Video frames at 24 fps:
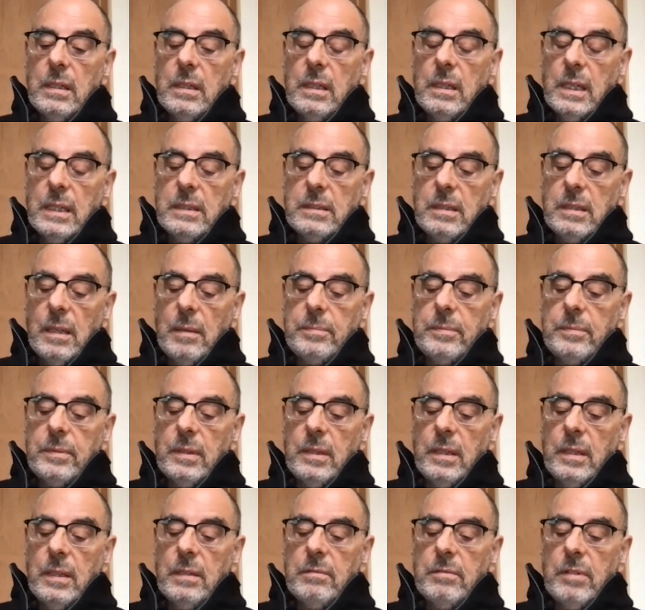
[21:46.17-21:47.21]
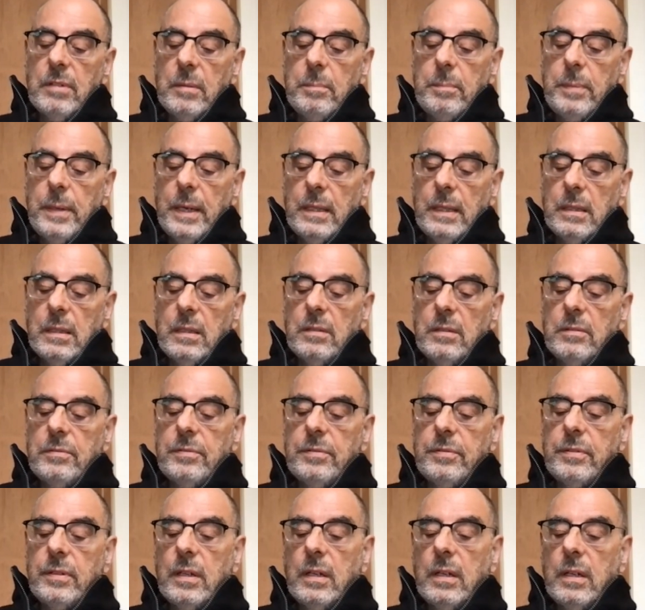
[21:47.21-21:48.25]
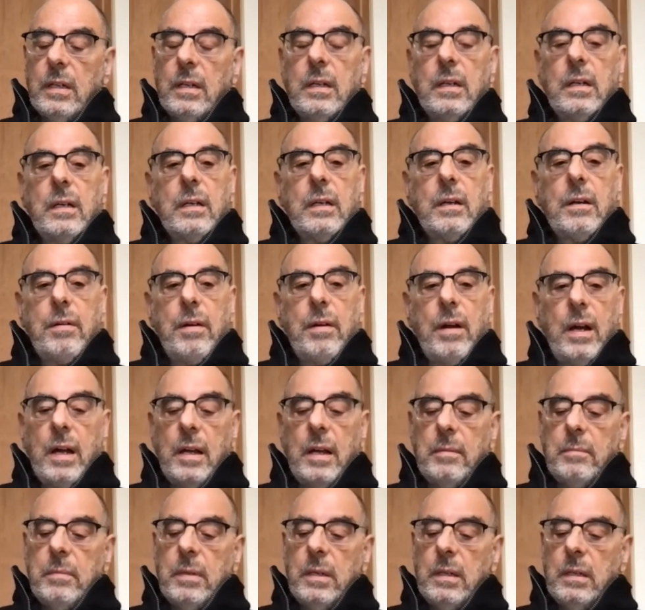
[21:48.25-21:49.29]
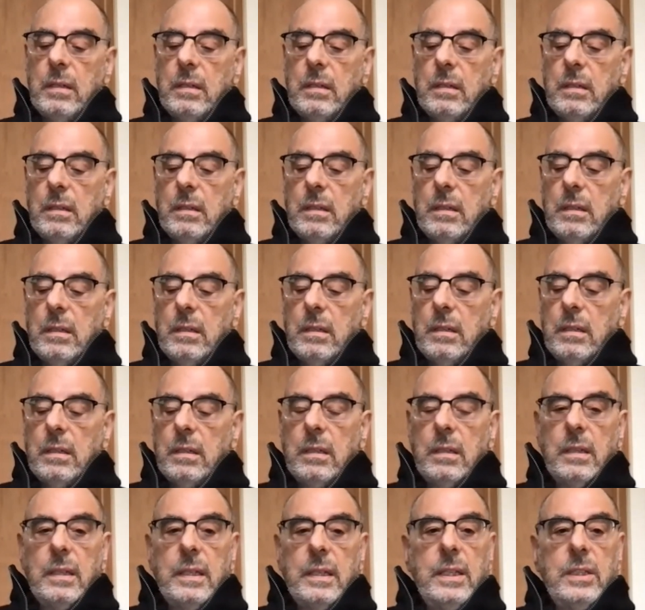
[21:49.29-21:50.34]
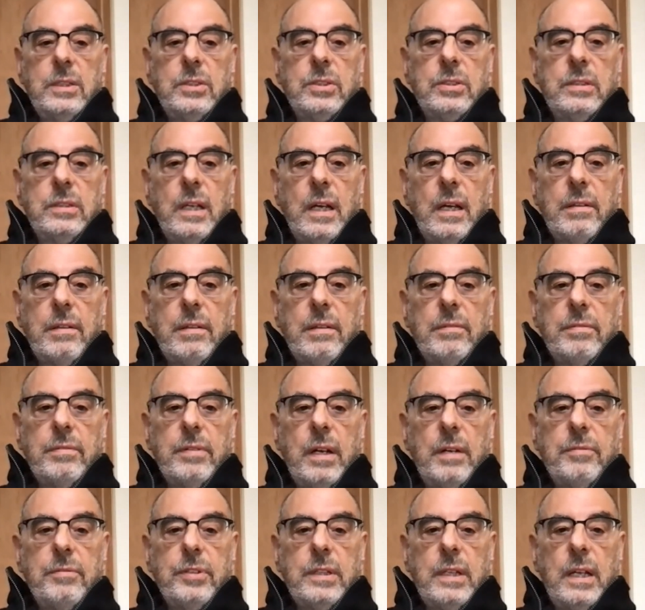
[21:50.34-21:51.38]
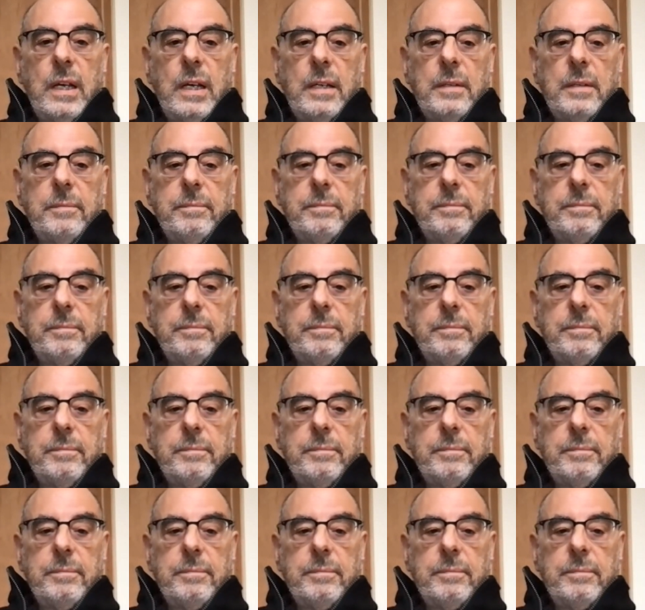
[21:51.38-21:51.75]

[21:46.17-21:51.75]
except in repetitive crime, each death of every day.